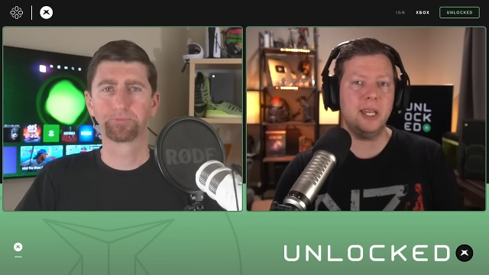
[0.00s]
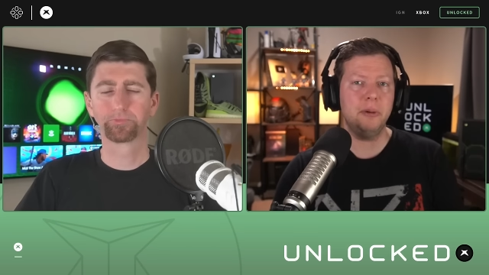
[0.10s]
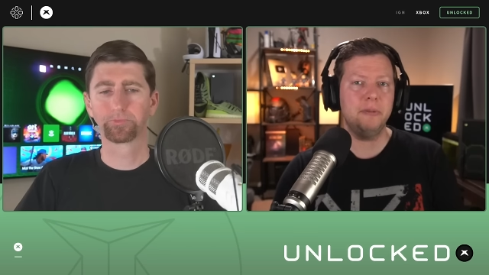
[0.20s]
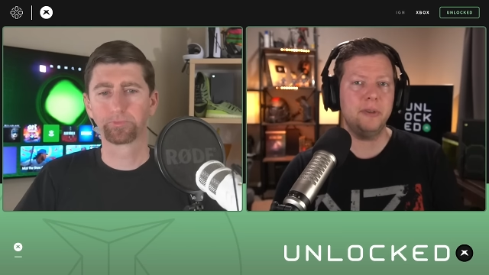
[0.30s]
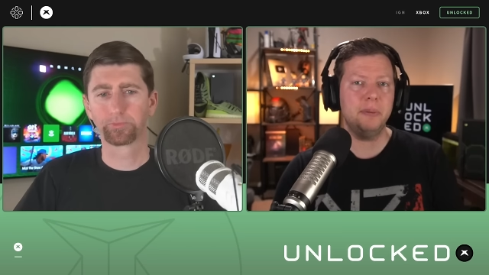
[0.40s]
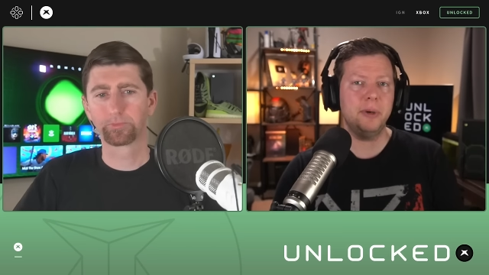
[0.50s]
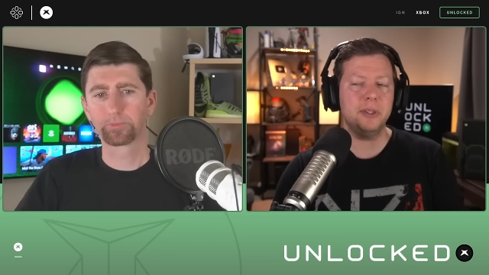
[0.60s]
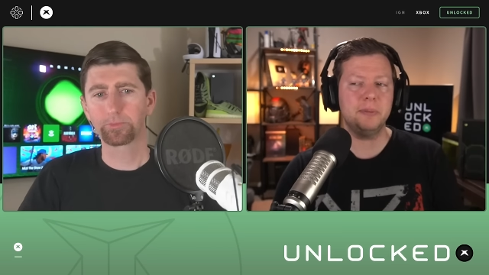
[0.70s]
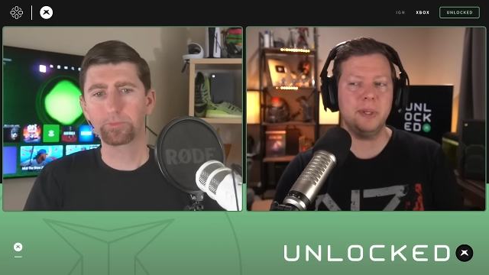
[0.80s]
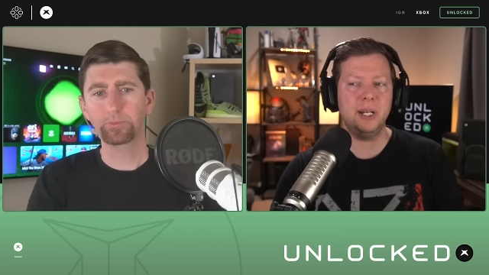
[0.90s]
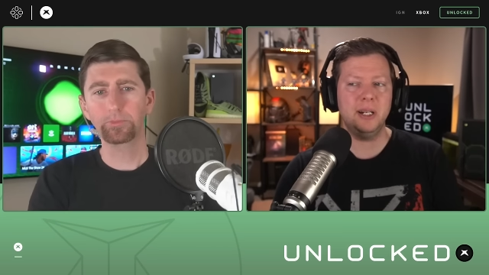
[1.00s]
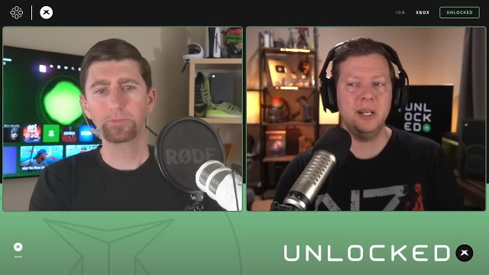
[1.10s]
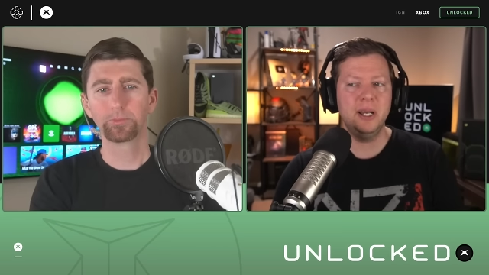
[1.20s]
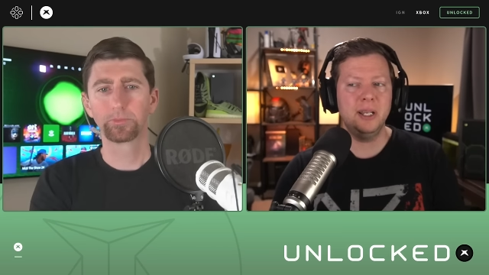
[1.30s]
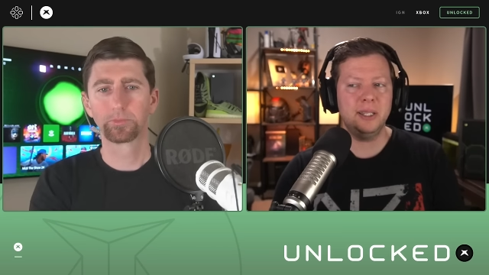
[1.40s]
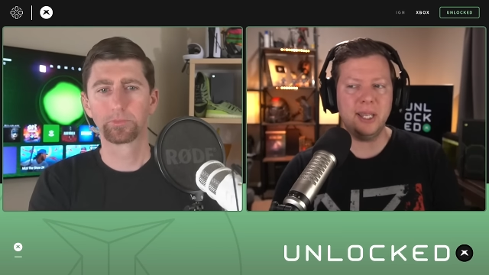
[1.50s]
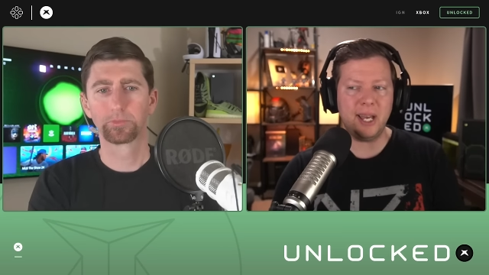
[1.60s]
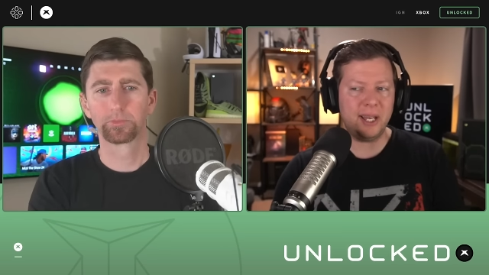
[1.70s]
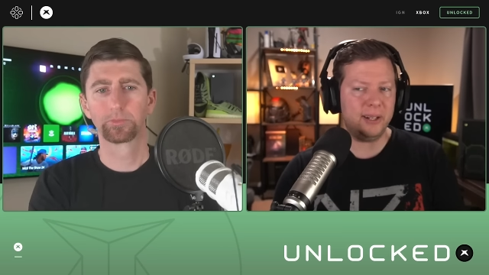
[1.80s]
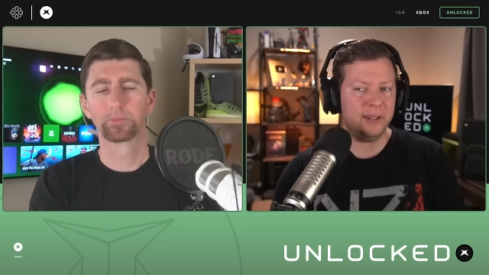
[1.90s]
Speaker 1: to Halo Infinite multiplayer
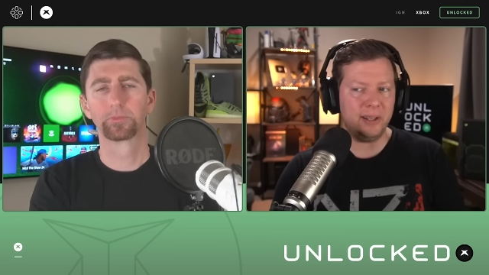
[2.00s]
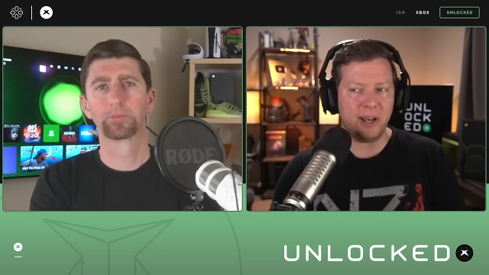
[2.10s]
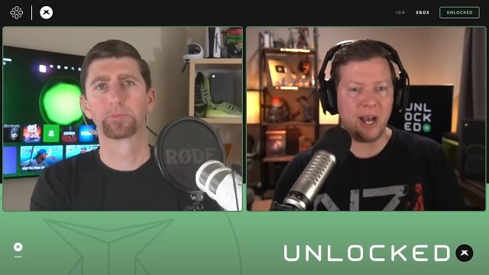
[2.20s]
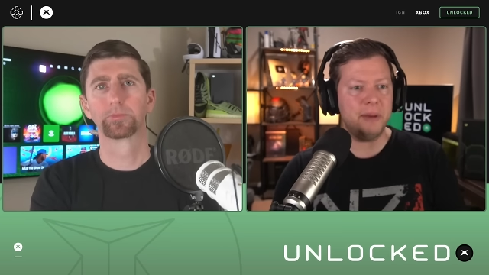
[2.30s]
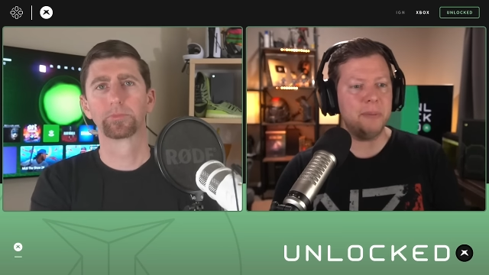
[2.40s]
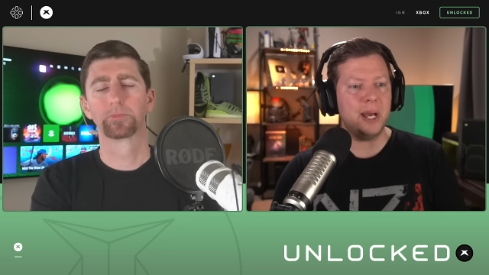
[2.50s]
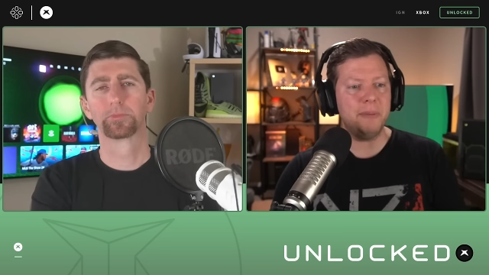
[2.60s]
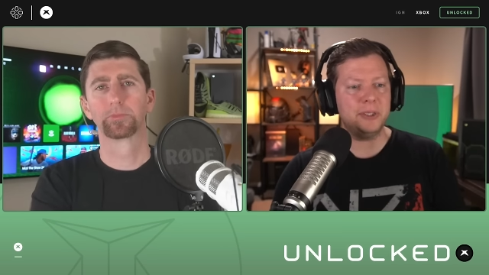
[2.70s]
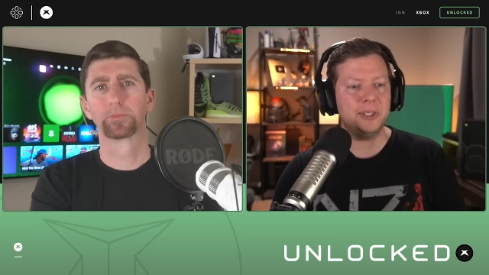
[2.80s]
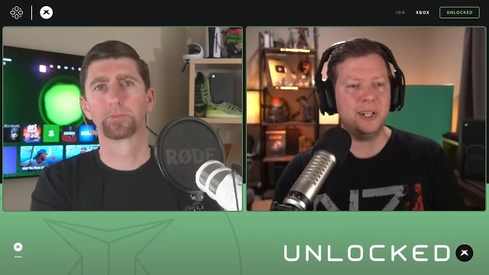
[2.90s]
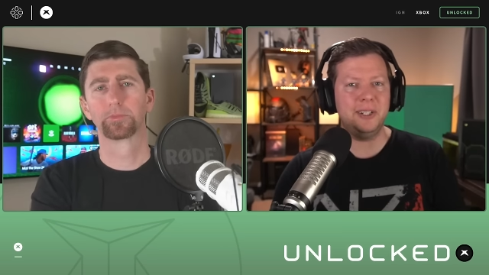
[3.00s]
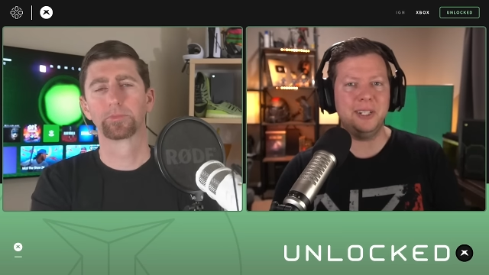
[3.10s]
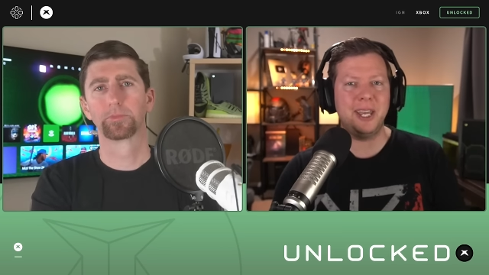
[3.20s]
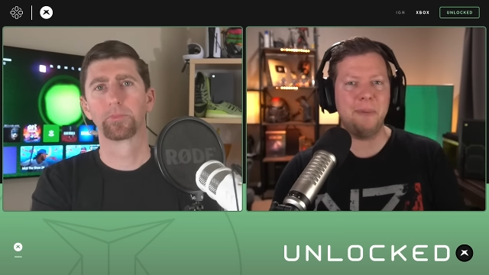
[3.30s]
that I'm I'm excited to